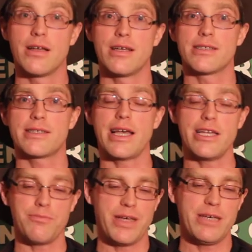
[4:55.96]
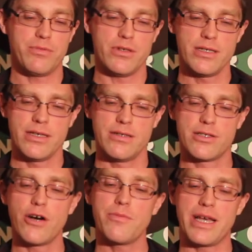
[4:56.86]
Sane people
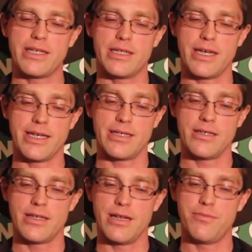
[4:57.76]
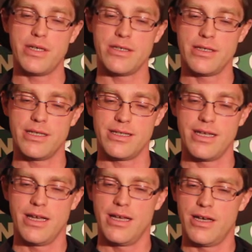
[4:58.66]
don't maintain and build
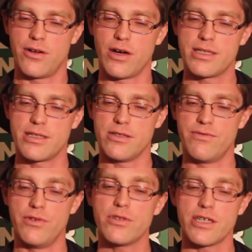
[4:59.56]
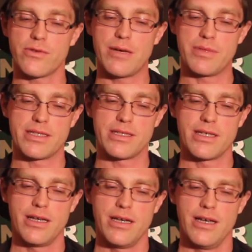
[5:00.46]
an arsenal of nuclear weapons
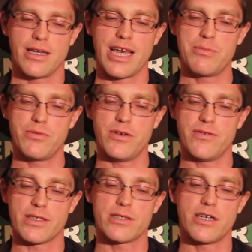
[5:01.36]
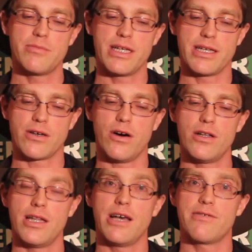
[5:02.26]
capable of exterminating
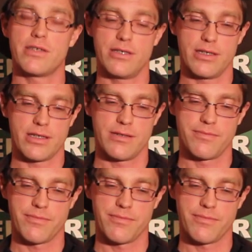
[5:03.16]
all life on Earth.